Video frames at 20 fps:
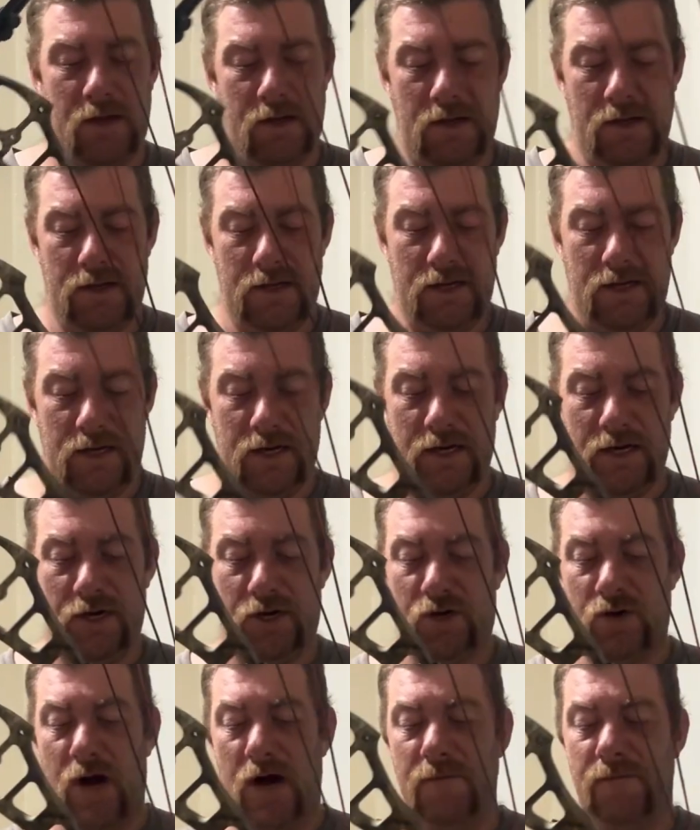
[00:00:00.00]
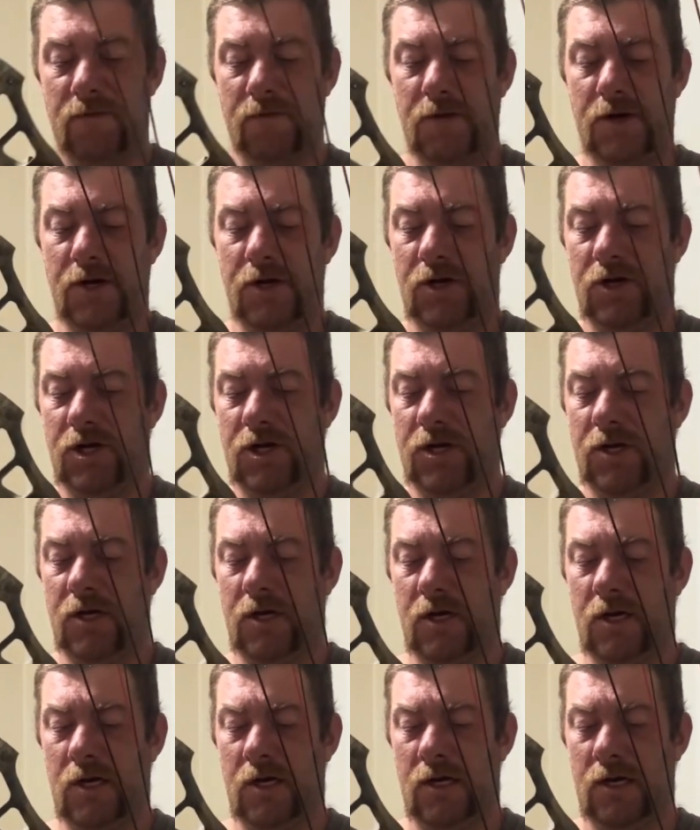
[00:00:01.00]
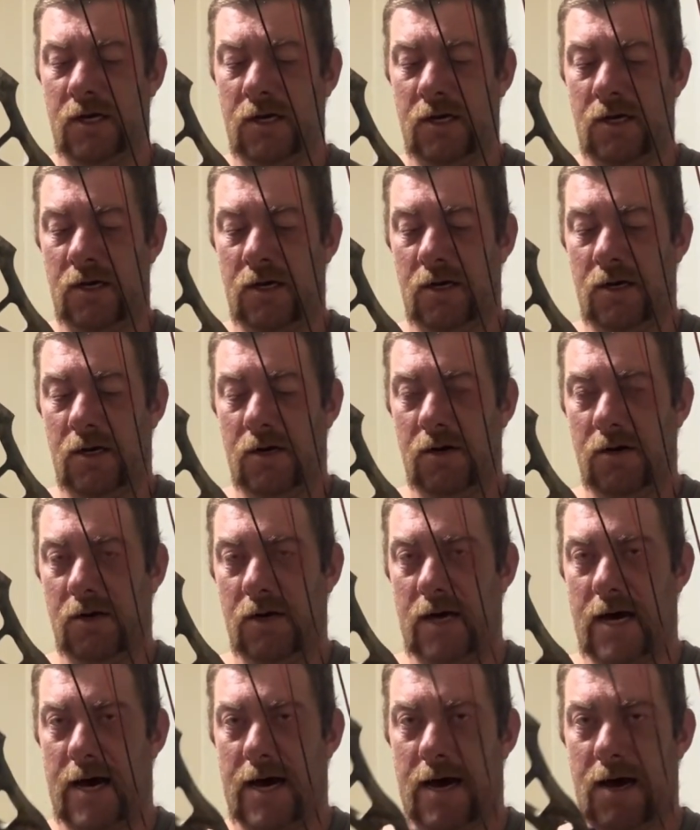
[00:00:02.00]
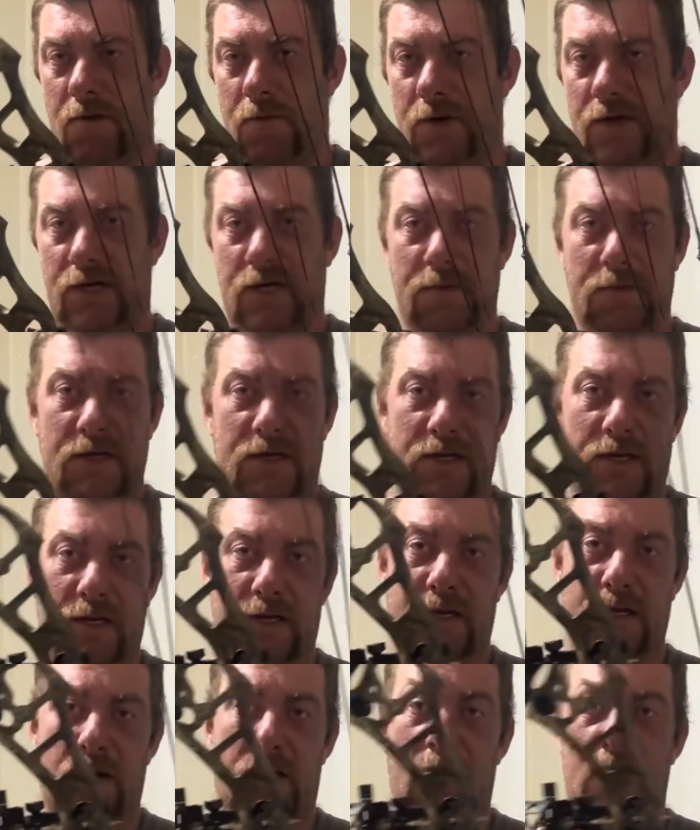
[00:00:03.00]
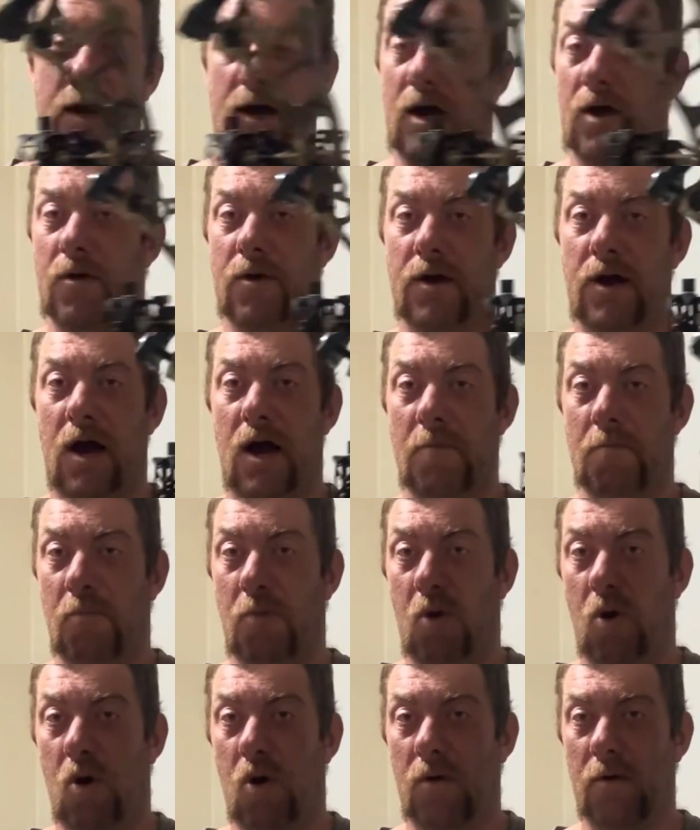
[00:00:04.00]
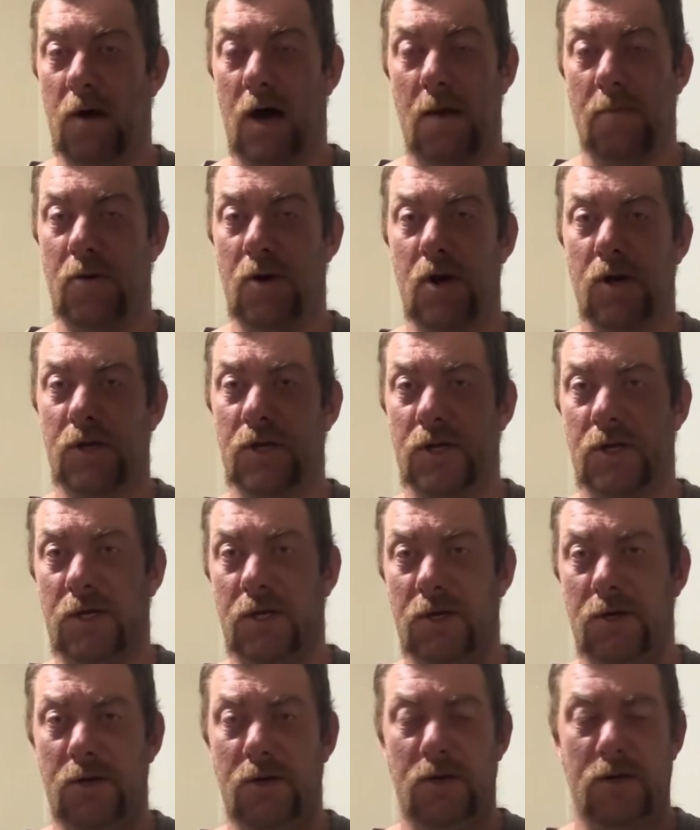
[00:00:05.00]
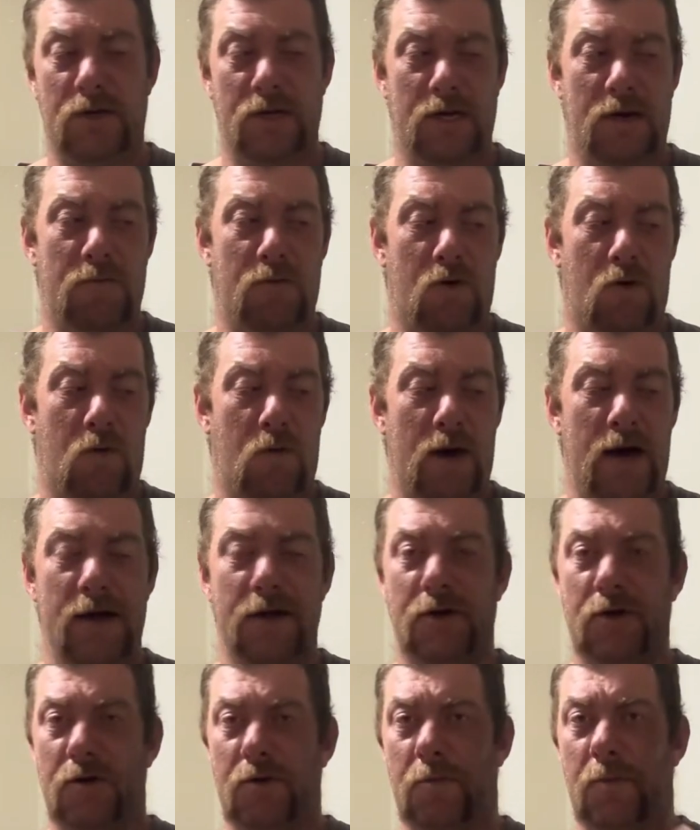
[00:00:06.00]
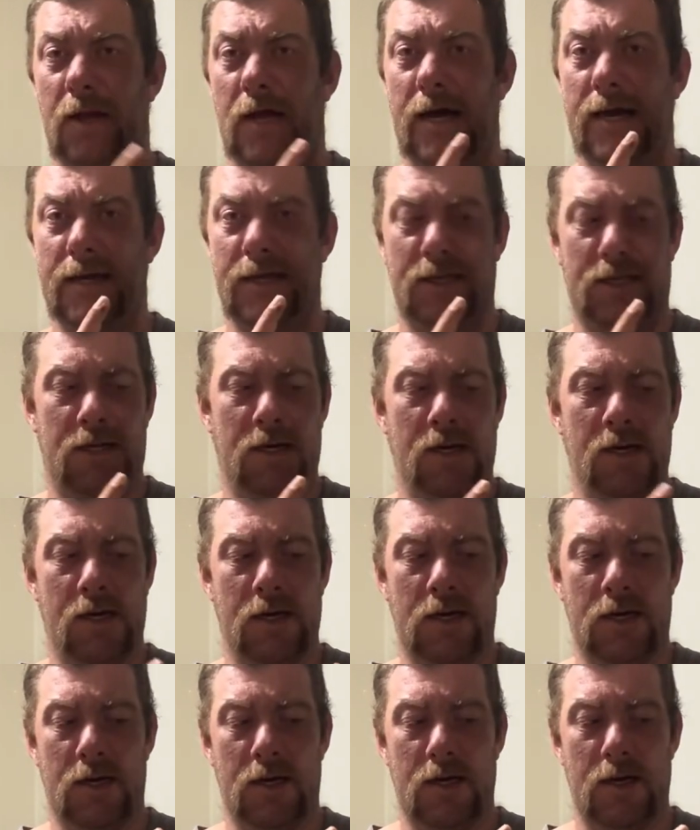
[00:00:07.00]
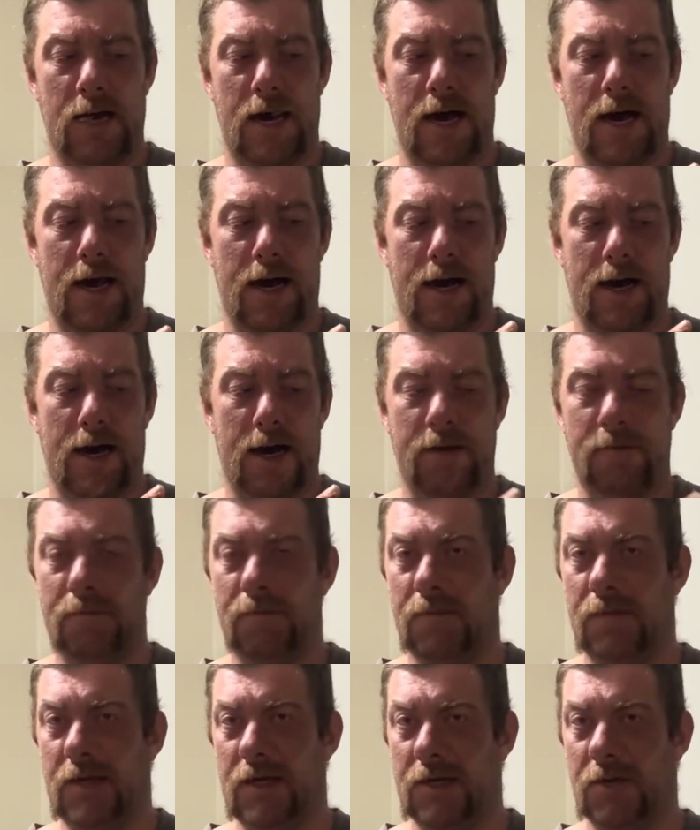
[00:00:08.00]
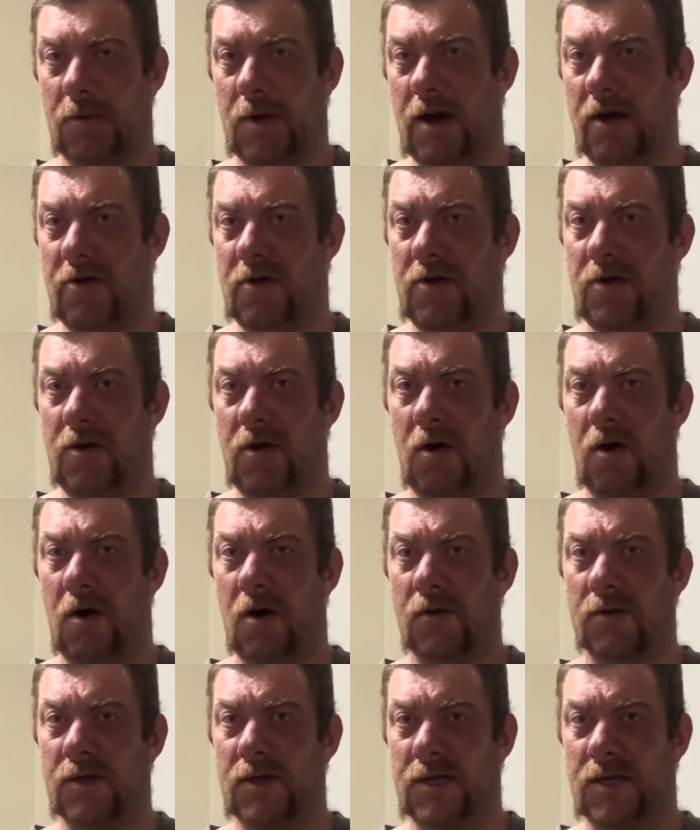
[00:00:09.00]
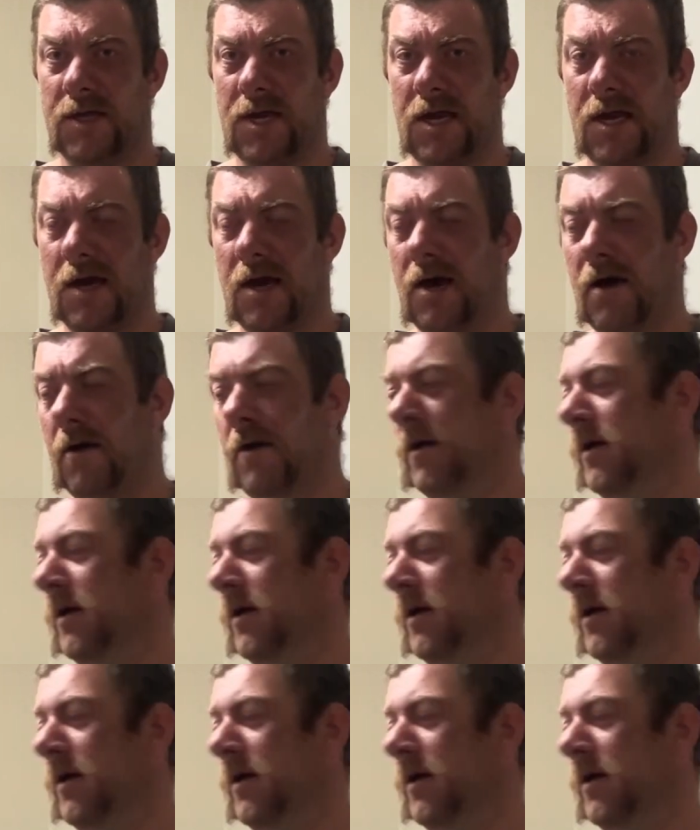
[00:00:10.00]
The Trophy Ridge whisker biscuit sight, I purchased two because I bought one to replace this one on the Stinger